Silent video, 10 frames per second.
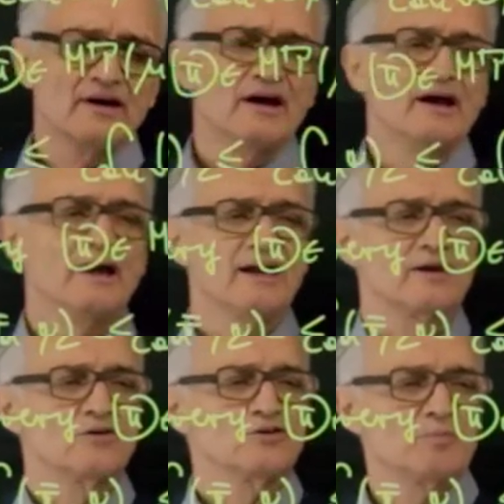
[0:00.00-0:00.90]
a
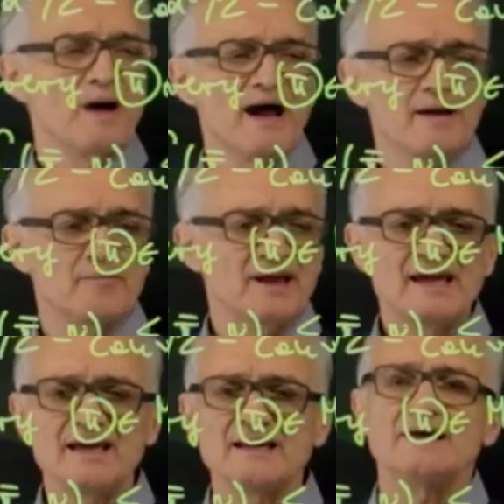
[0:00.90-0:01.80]
good p,